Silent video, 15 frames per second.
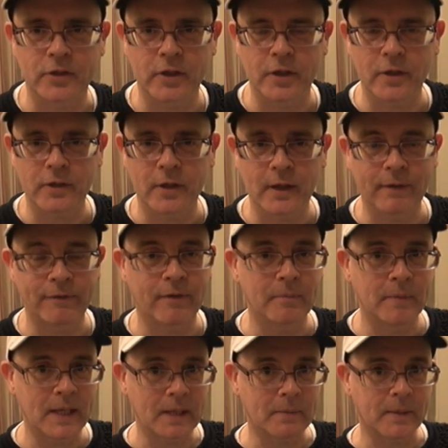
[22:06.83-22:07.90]
certainly for
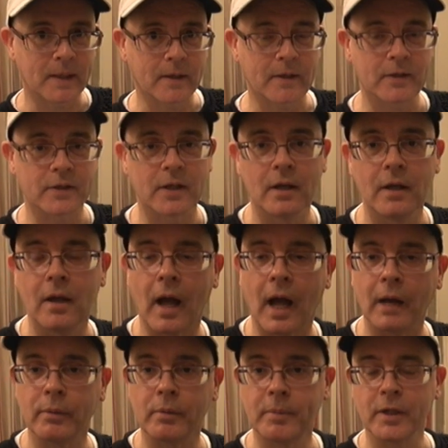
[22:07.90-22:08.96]
me, because
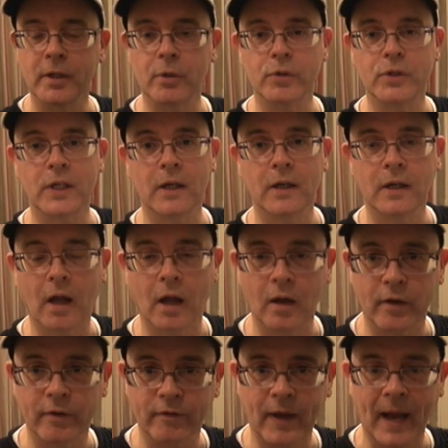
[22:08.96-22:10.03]
I will be using a
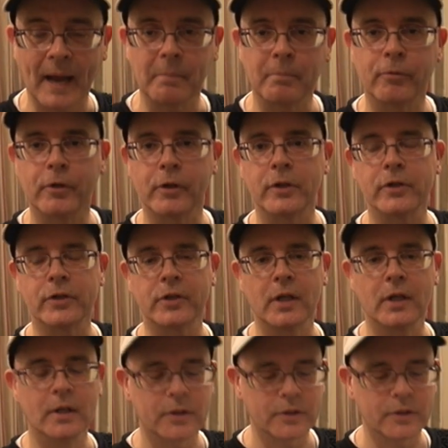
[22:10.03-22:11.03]
lot of cameras,